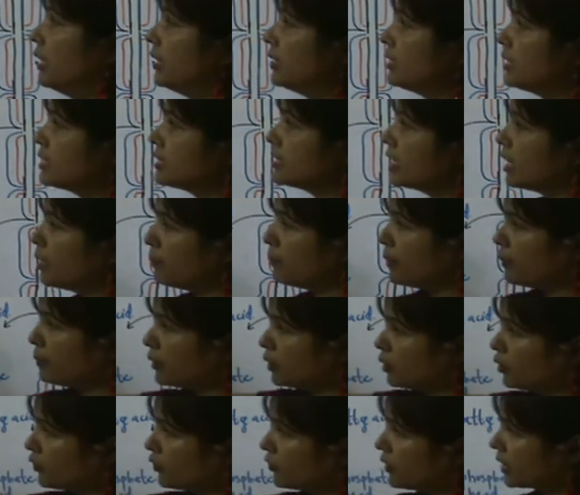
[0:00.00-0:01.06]
The cell
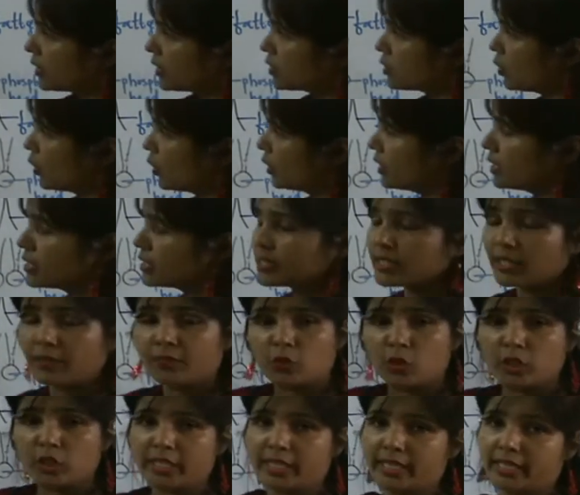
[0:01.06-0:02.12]
membrane of the axon is
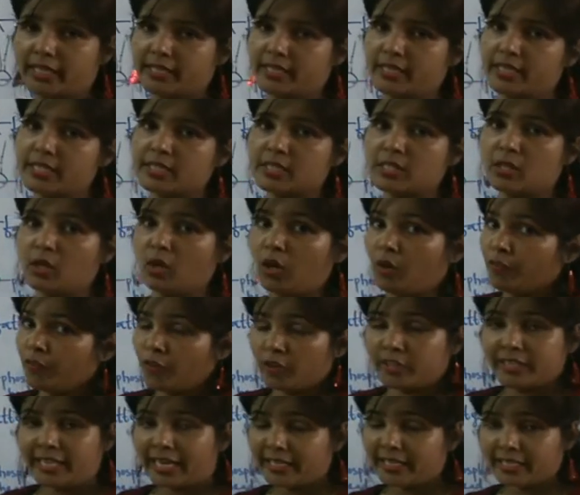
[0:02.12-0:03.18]
somewhat like this, or
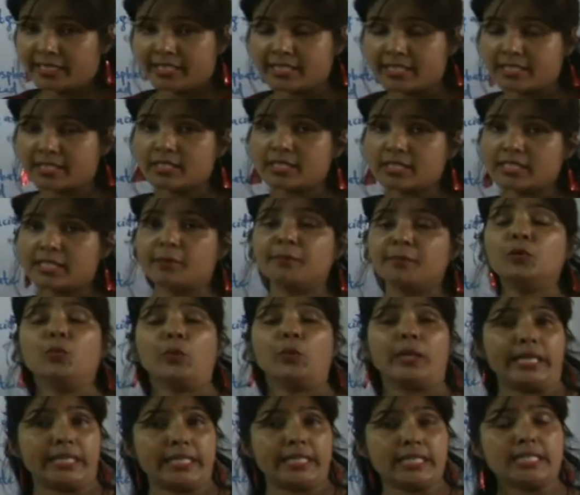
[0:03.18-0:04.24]
for that instance, let me
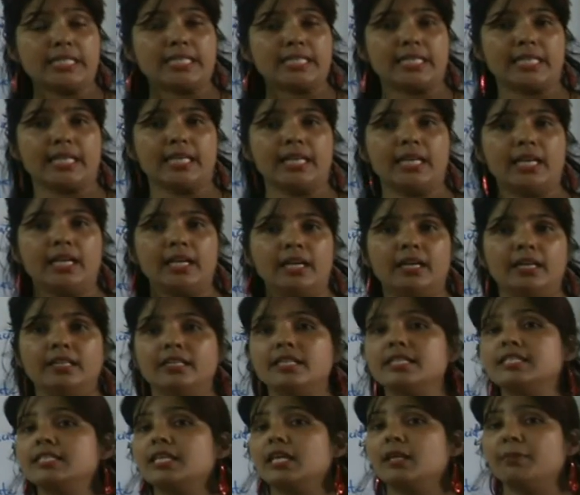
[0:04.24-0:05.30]
wait and say
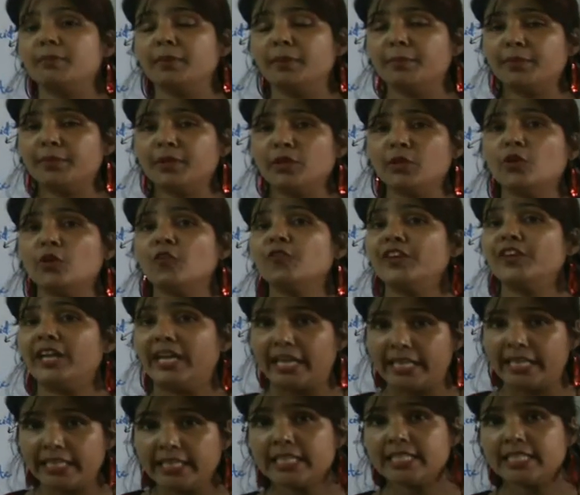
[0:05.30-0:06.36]
the cell membrane of
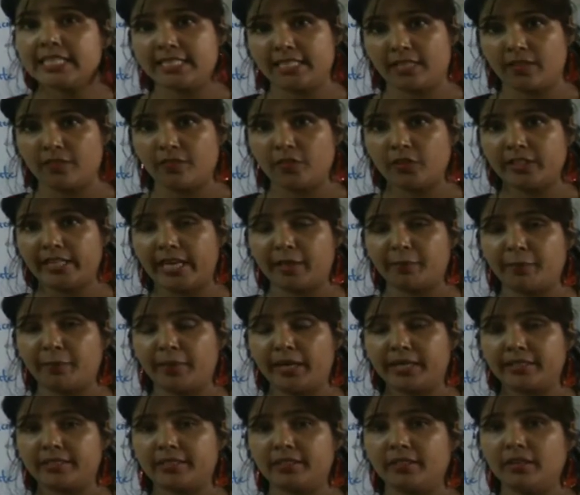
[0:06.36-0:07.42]
any cell for that
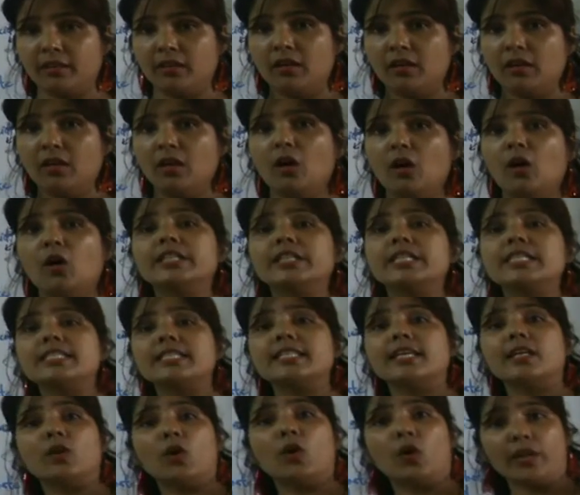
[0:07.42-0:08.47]
matter, or the
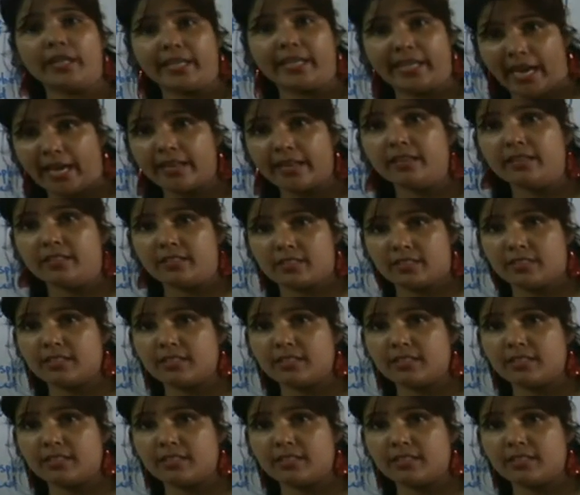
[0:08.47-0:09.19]
cell organelles.